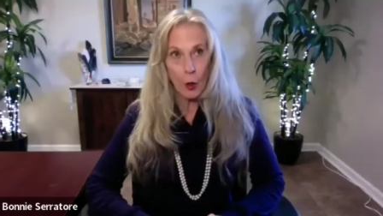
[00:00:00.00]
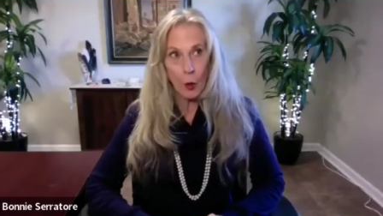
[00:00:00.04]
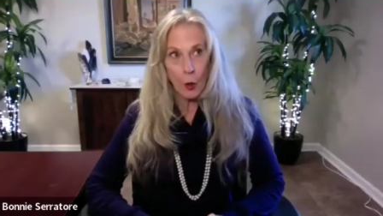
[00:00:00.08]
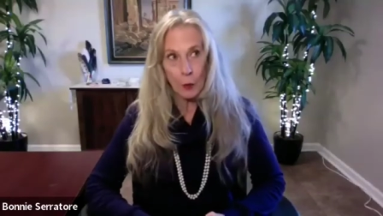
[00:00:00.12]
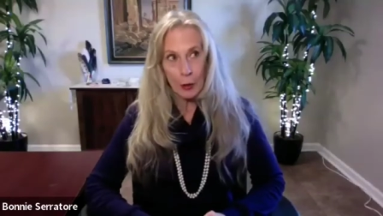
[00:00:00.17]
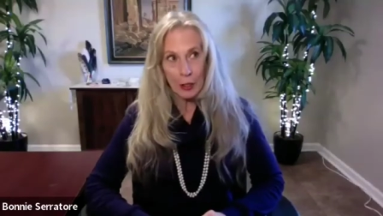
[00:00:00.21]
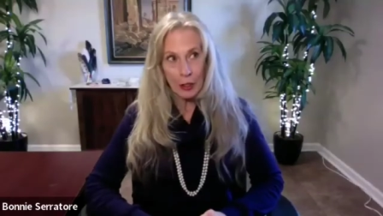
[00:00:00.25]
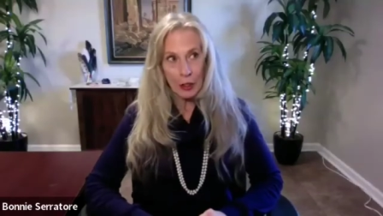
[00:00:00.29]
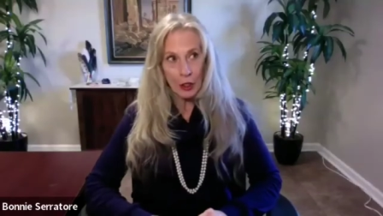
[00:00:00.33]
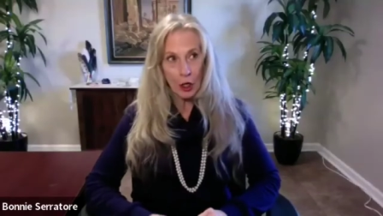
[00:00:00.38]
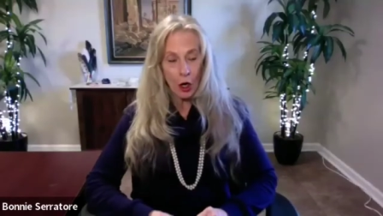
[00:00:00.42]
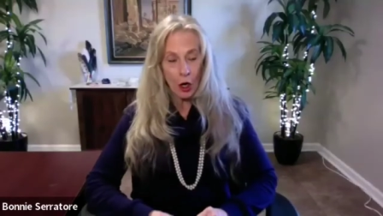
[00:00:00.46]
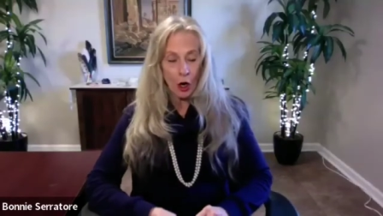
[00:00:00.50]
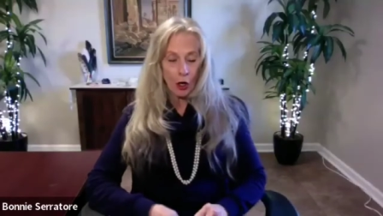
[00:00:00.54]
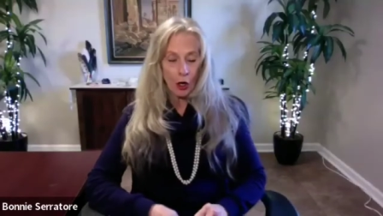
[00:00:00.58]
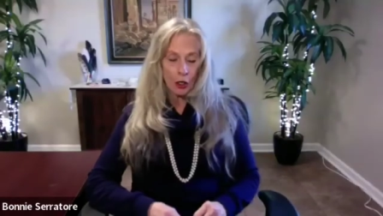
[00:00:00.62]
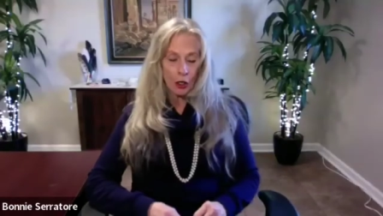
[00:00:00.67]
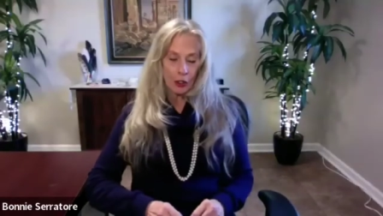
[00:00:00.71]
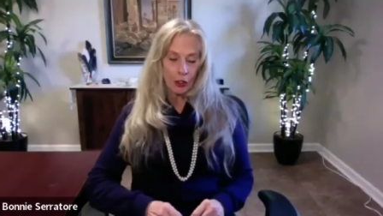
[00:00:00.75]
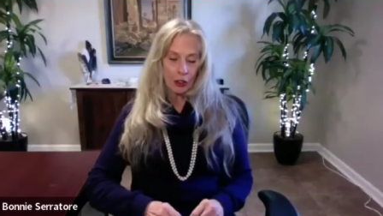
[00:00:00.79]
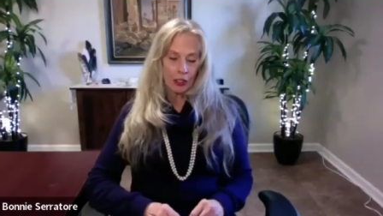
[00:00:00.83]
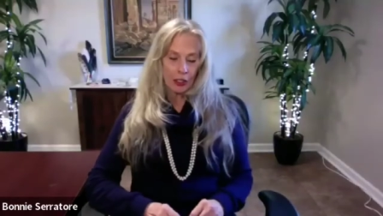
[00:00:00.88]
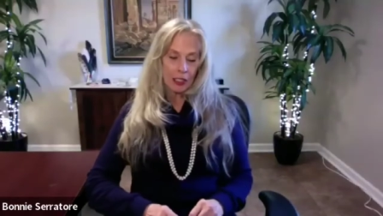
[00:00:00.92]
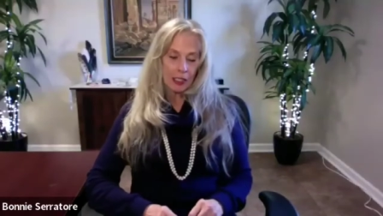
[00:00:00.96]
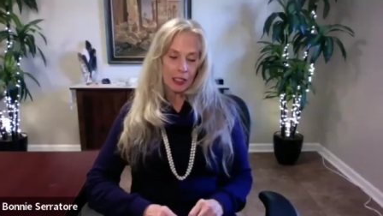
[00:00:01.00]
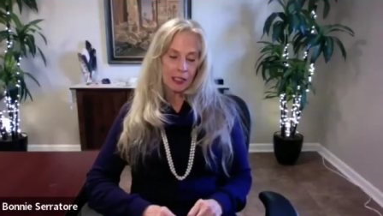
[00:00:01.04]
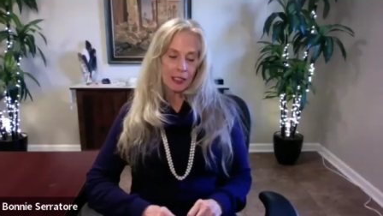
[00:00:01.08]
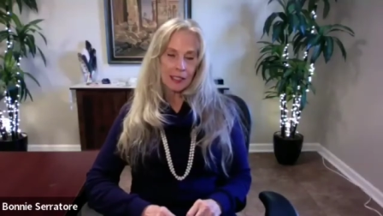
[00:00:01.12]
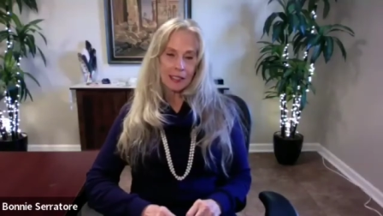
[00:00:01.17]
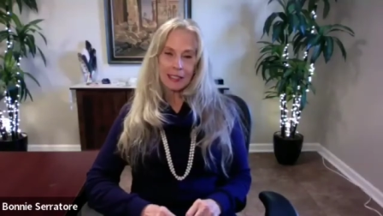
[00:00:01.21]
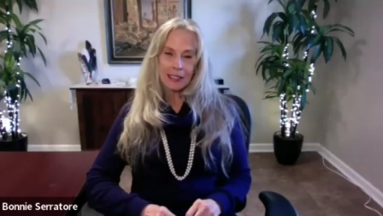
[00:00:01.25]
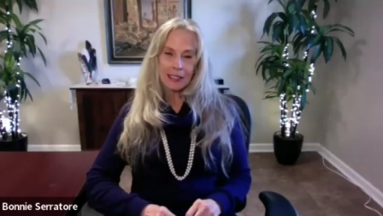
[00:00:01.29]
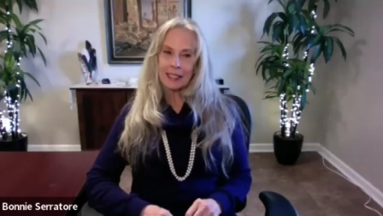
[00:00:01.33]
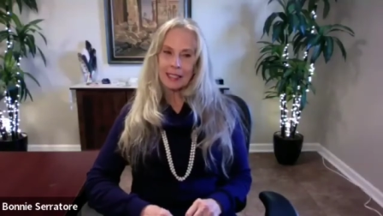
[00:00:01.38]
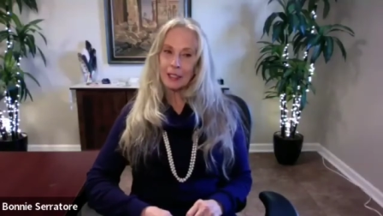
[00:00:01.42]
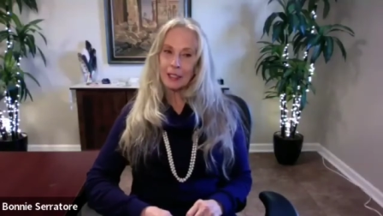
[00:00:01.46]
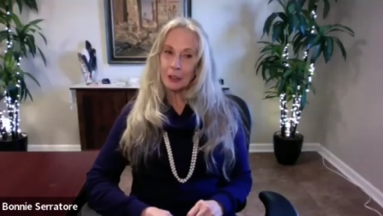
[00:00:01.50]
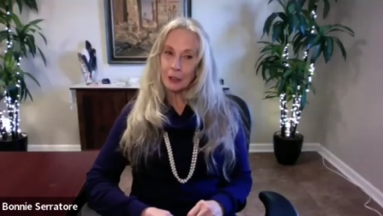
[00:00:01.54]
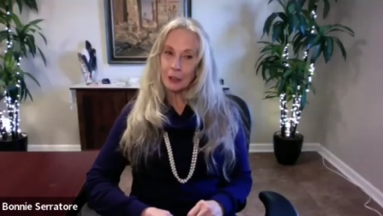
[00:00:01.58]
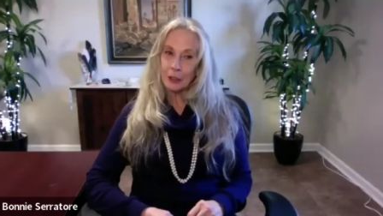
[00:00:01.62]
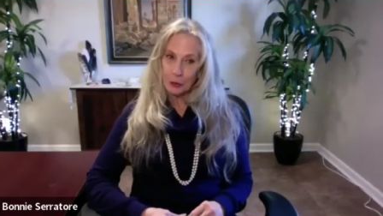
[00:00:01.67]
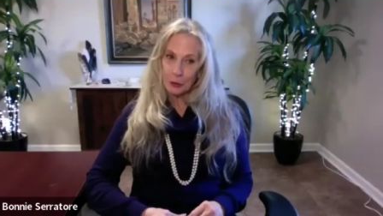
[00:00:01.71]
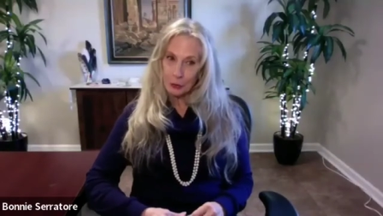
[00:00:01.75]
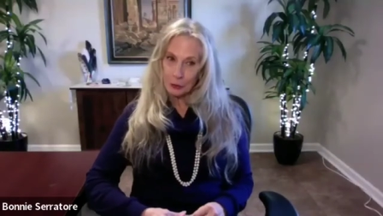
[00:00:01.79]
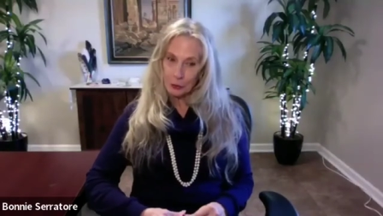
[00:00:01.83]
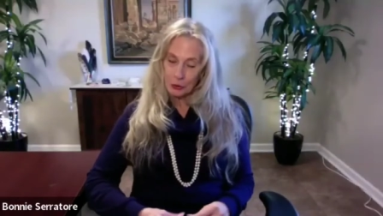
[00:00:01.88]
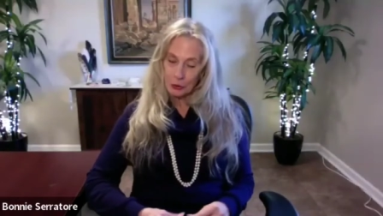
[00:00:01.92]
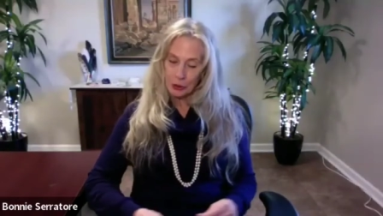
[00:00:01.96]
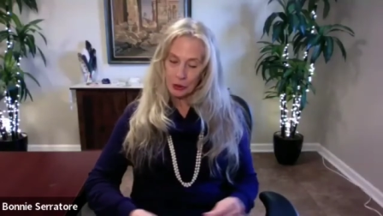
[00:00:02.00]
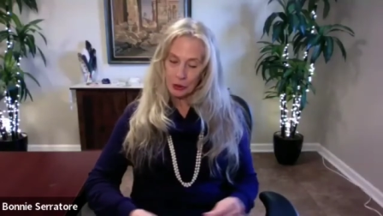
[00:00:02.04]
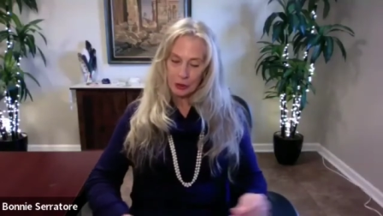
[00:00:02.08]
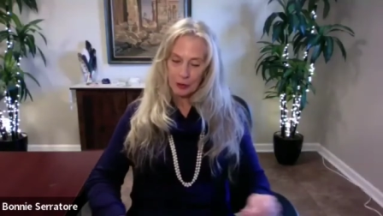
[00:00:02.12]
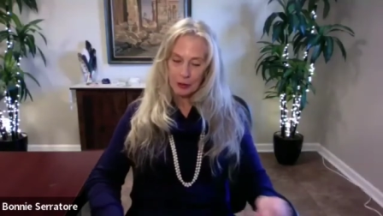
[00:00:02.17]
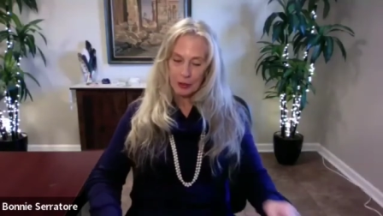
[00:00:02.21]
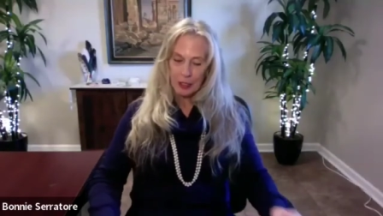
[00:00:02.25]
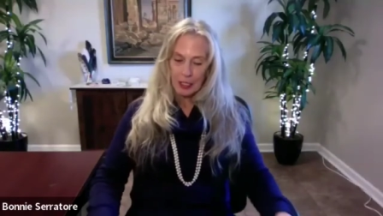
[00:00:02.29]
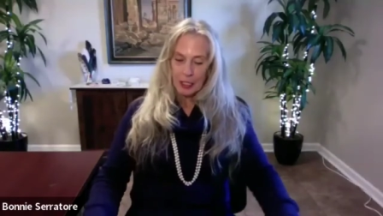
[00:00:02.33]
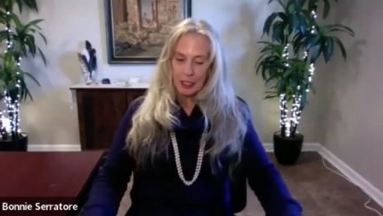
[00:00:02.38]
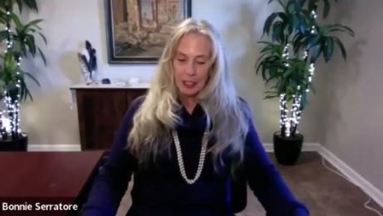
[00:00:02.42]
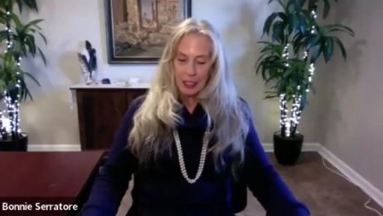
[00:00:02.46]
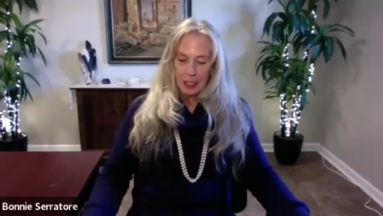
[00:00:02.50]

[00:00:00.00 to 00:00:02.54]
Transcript: Open heart. This is huge.